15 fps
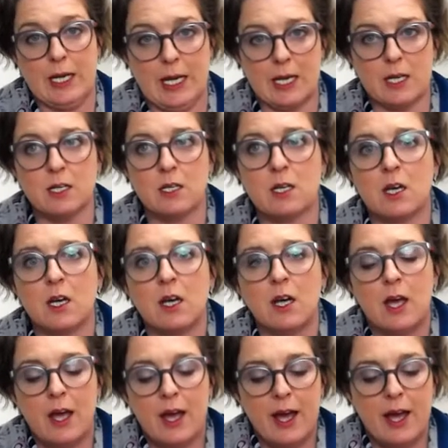in.
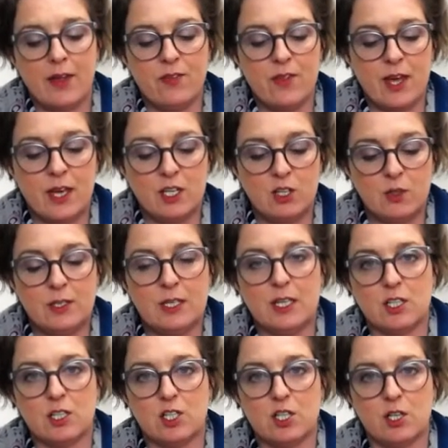And then you
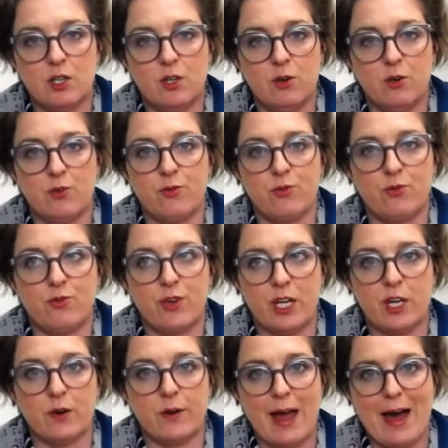need to
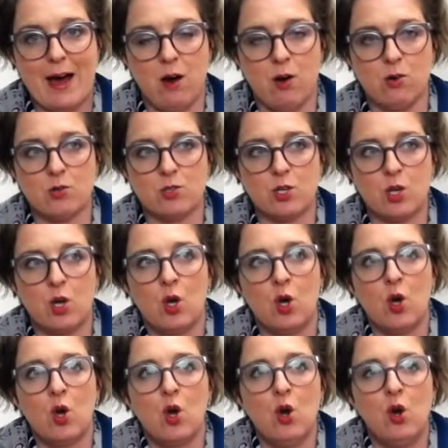figure out
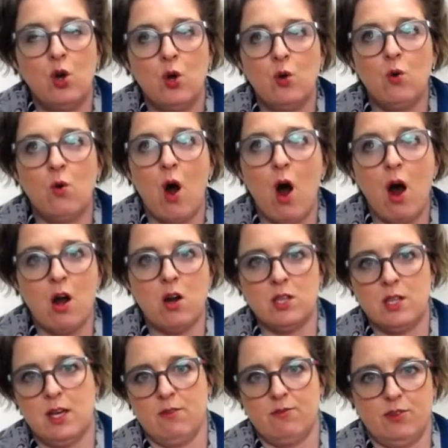who are the
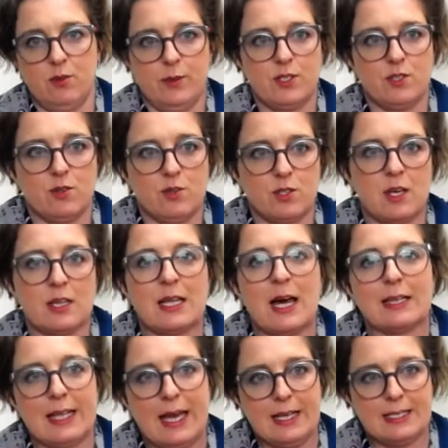influencers on that
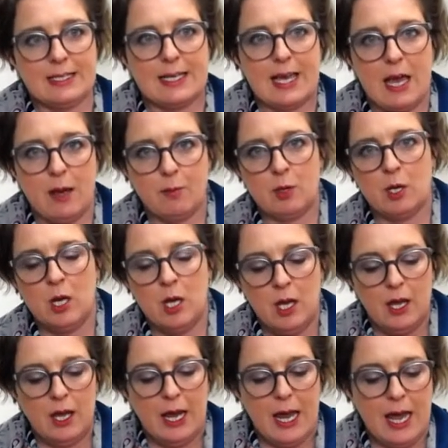landscape.
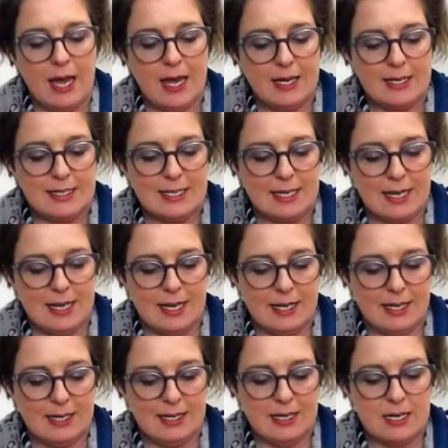And
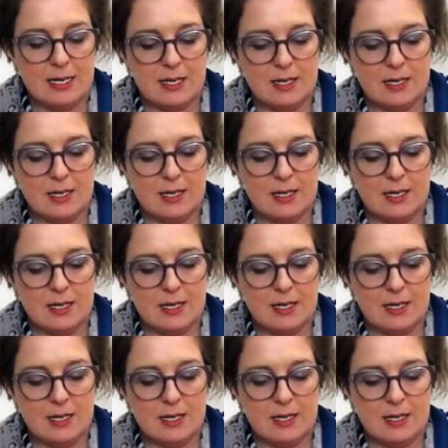in